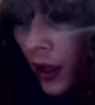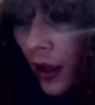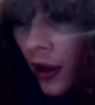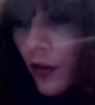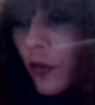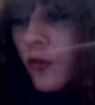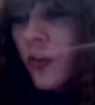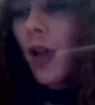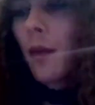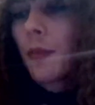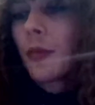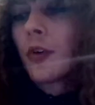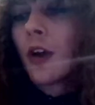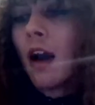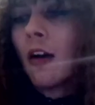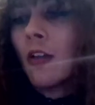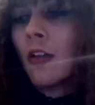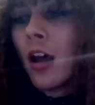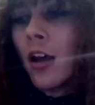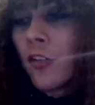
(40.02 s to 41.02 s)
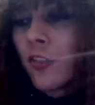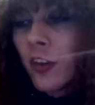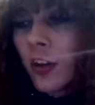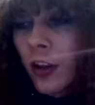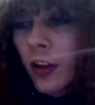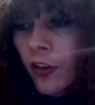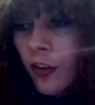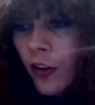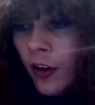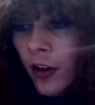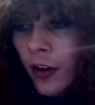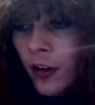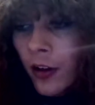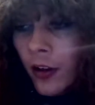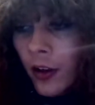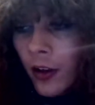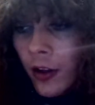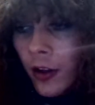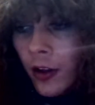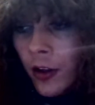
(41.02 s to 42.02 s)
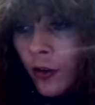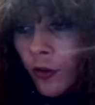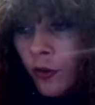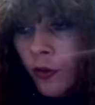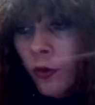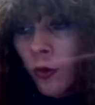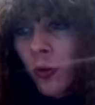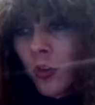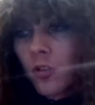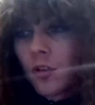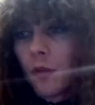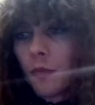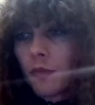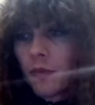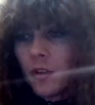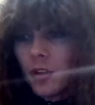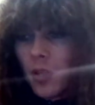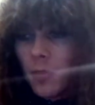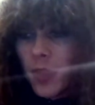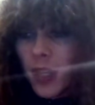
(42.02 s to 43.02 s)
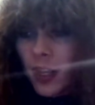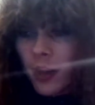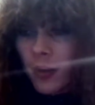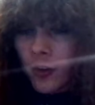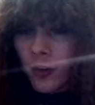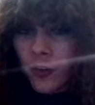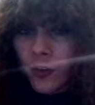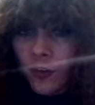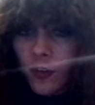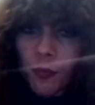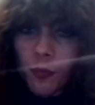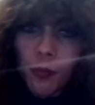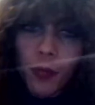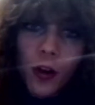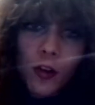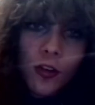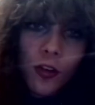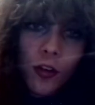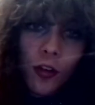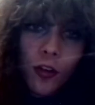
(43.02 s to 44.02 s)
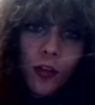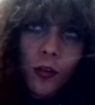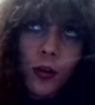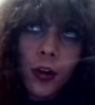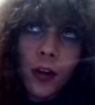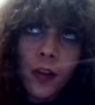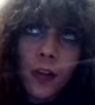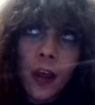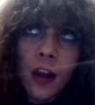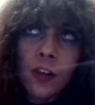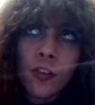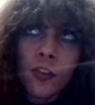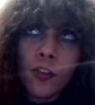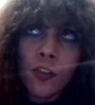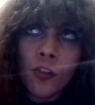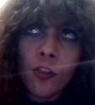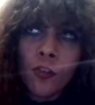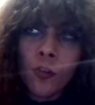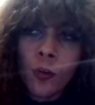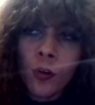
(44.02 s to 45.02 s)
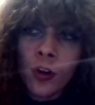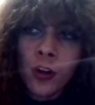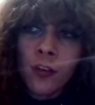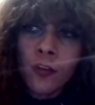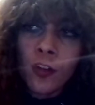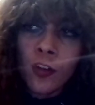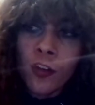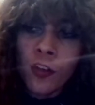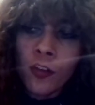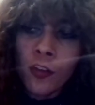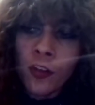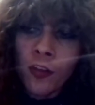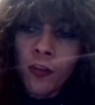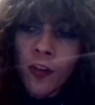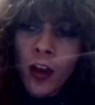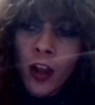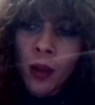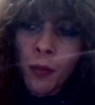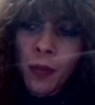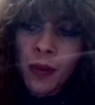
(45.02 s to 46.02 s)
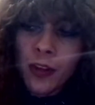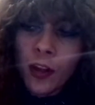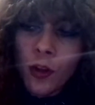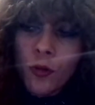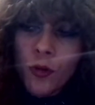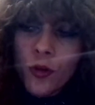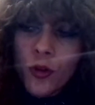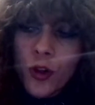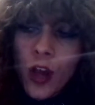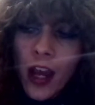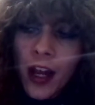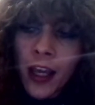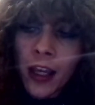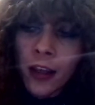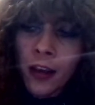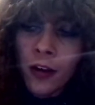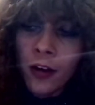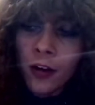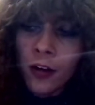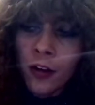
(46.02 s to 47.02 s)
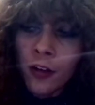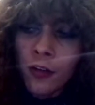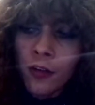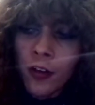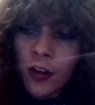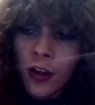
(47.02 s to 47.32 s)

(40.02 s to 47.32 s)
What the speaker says: chapter outlines it. It's a historical preliminaries. Much of the story of that is a story of its development and shedding of